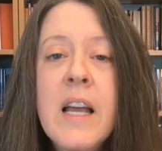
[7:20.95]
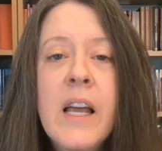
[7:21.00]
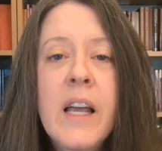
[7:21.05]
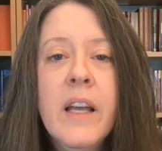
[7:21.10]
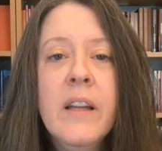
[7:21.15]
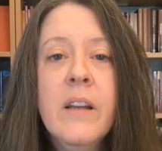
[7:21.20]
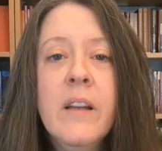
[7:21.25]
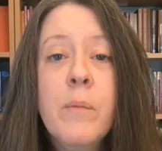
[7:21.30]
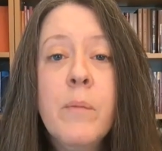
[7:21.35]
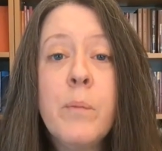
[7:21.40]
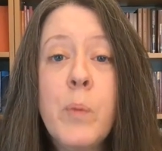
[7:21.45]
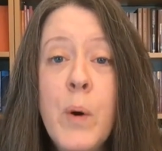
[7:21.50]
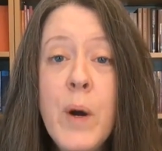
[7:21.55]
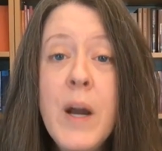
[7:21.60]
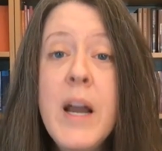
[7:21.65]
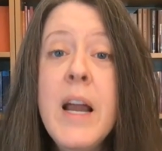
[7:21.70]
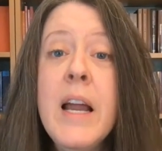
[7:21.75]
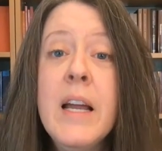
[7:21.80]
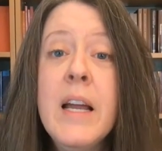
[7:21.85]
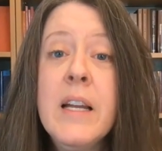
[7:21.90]
and the
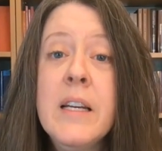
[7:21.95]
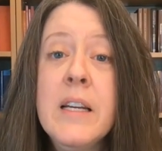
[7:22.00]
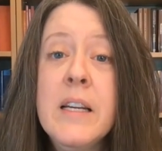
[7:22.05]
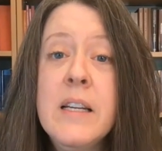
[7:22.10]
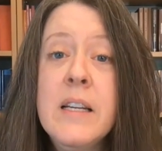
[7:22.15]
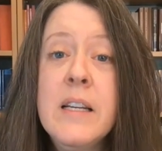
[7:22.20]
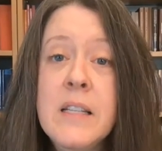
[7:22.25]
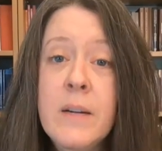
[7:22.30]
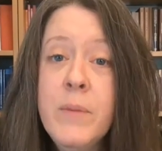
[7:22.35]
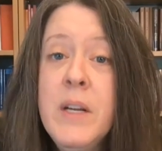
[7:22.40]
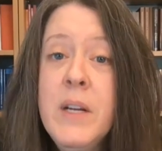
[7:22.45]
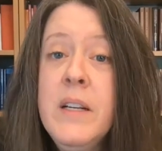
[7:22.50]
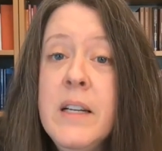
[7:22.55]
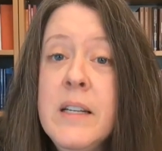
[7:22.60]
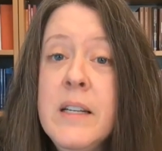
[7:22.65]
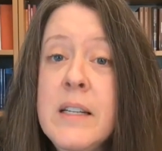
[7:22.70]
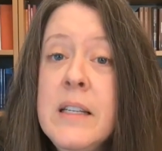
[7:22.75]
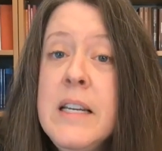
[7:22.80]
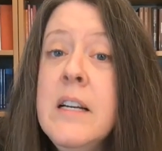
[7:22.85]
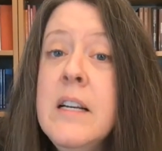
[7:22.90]
brand is something
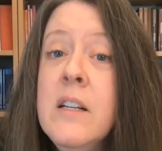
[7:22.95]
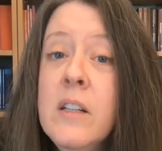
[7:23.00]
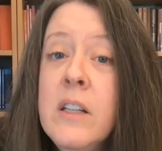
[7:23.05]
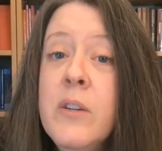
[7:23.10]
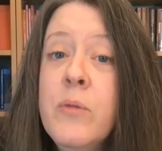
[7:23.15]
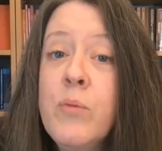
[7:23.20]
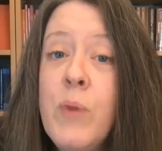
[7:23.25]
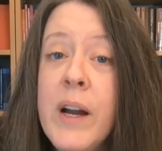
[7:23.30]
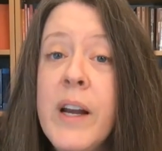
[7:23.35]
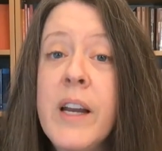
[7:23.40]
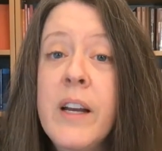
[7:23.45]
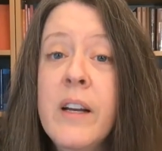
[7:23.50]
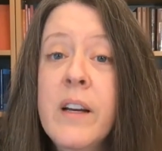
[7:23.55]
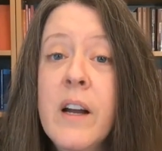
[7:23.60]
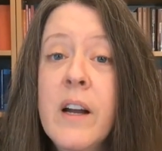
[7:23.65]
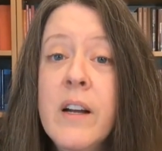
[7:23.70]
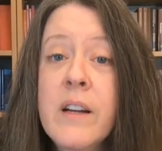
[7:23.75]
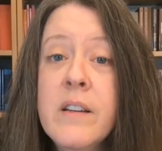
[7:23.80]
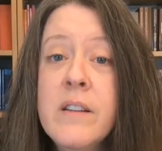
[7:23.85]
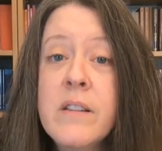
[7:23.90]
that's legally
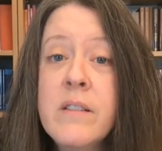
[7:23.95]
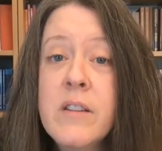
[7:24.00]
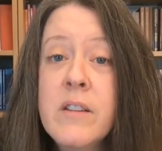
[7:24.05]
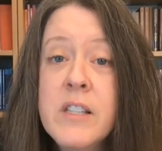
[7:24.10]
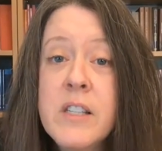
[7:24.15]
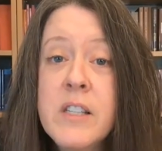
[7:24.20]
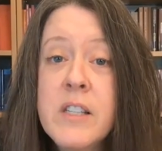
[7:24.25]
recognized. It's a